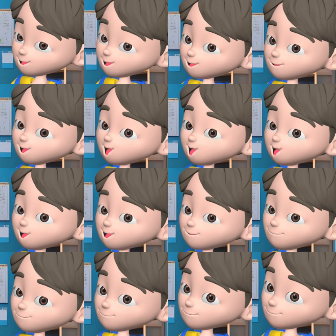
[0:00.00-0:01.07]
the channel.
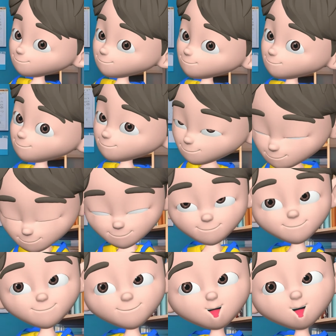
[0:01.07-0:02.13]

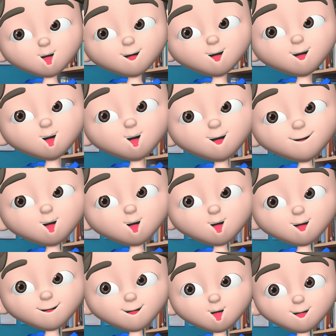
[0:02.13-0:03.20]
I'm so
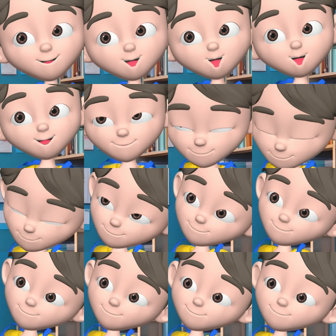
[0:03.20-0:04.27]
glad you're here.
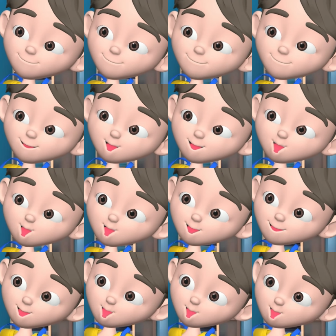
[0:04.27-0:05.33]
Today's
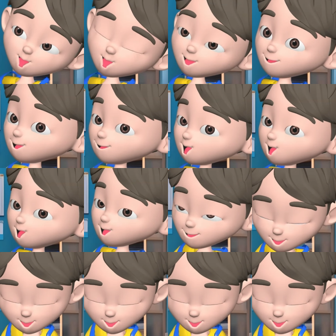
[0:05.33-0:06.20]
video is going to